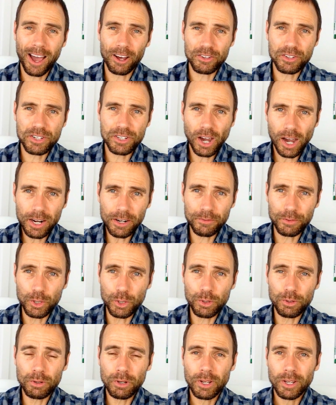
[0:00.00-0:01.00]
outside of
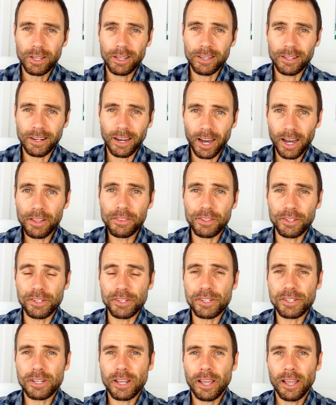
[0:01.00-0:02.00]
you in
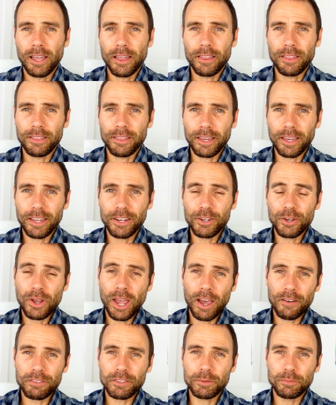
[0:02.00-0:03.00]
others, then you
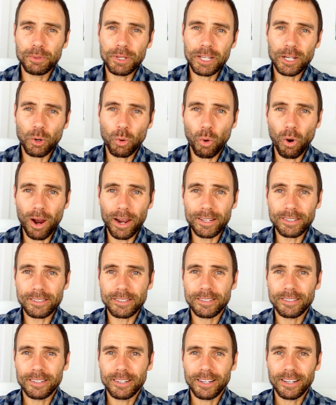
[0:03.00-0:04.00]
have to be
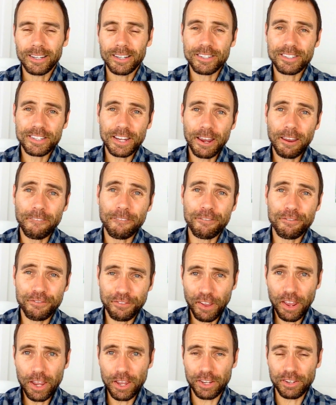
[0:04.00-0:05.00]
quite, let's say,
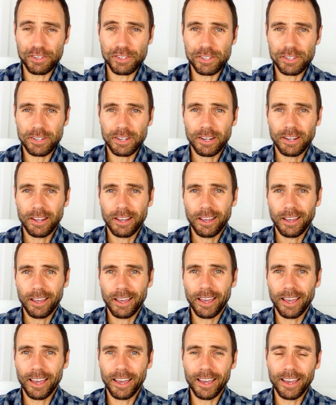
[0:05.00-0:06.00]
fierce
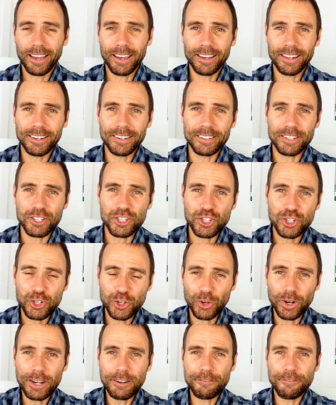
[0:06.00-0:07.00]
and
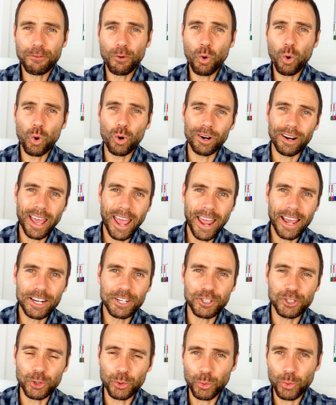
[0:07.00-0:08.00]
straightforward
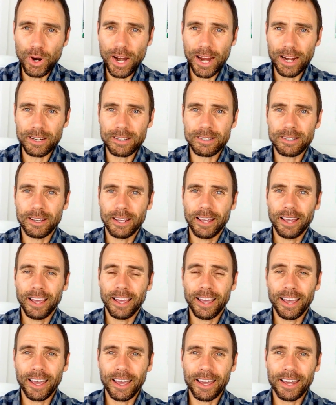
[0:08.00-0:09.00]
and direct,
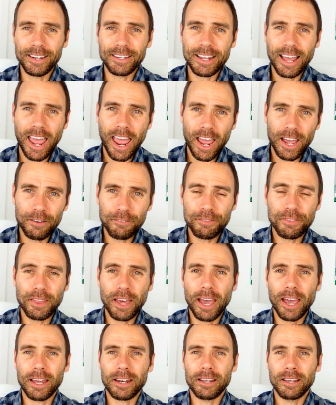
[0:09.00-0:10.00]
and have
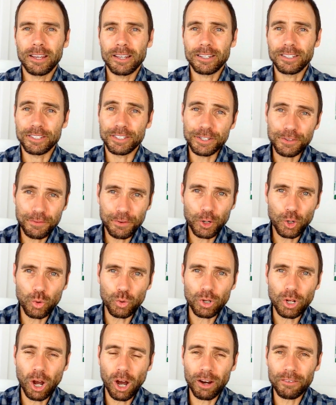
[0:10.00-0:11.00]
that
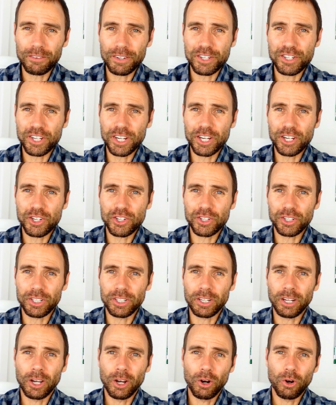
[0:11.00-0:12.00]
difficult
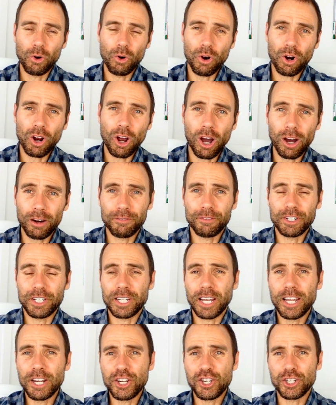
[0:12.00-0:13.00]
conversation or
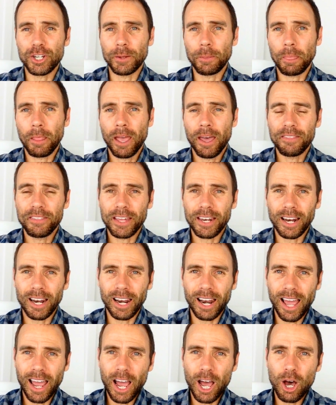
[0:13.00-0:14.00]
confrontation that
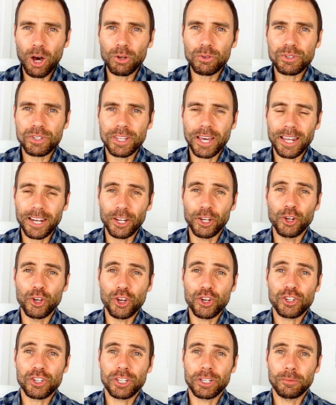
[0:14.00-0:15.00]
allows that
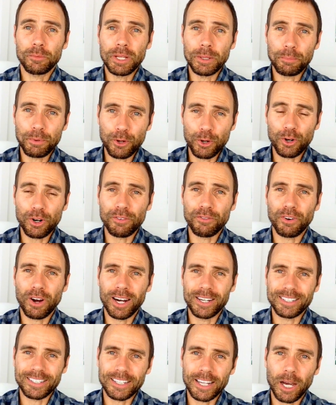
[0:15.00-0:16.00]
inertia to be
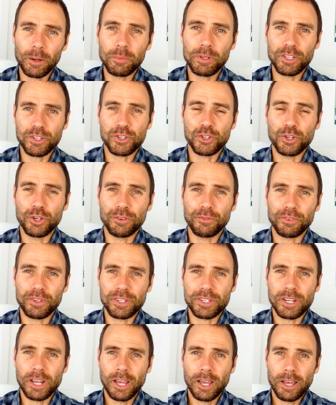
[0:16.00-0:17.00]
purified, to come to the
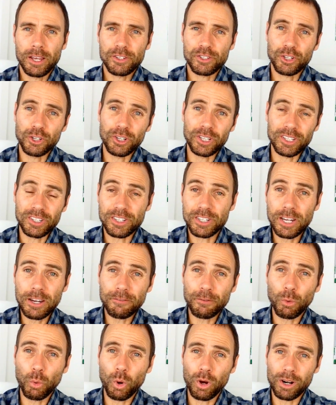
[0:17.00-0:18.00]
surface so you can see
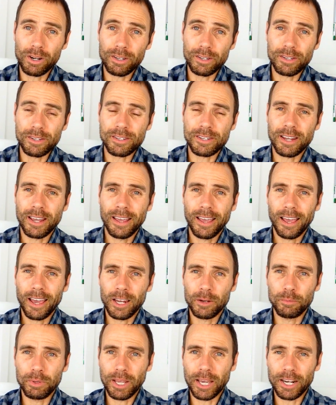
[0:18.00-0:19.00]
it for what it is
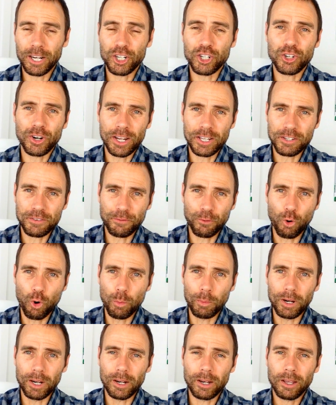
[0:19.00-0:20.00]
and be able to
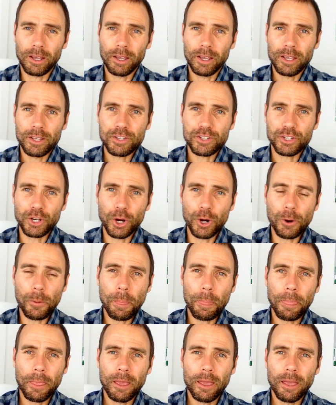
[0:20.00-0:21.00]
transform it. So